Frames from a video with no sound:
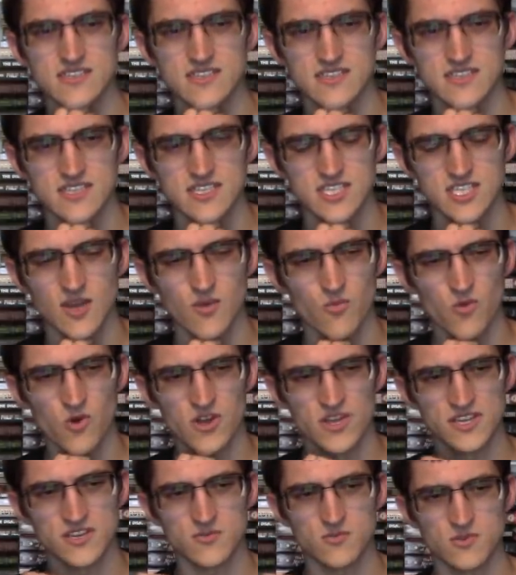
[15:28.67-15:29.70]

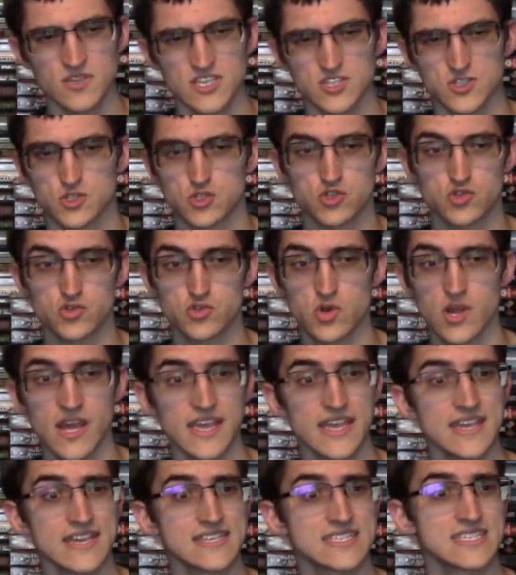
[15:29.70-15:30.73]
someone is
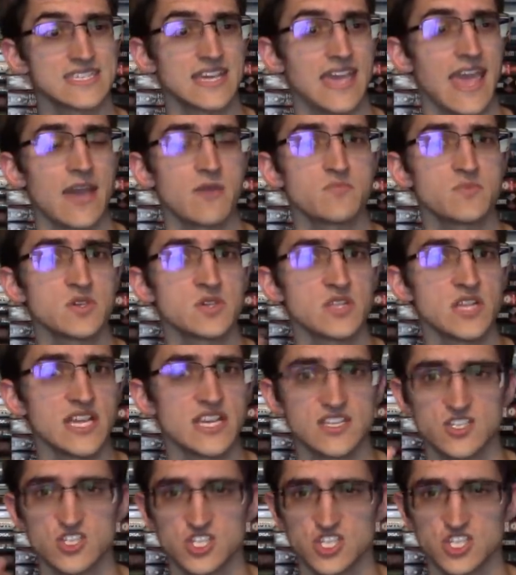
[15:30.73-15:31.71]
trying to emulate